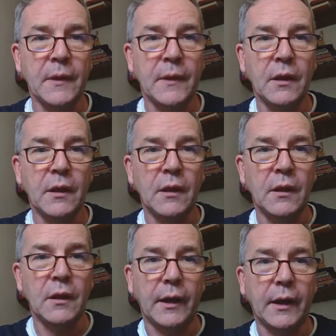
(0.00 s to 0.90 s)
and
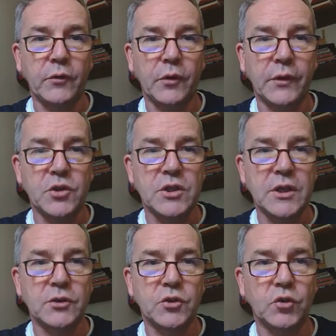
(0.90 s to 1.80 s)
got the engineering
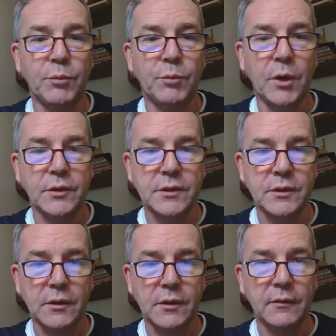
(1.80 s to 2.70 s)
toolbox
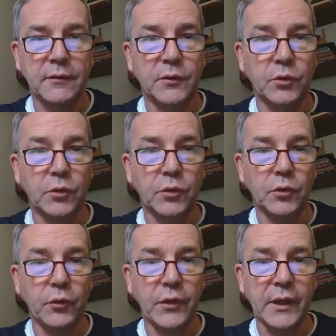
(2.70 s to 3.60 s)
for
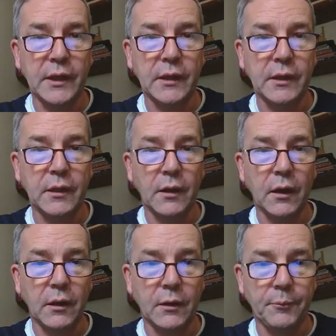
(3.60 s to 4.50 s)
the
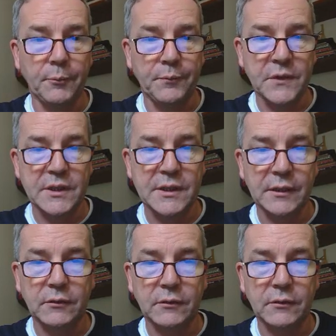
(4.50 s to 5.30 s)
steel,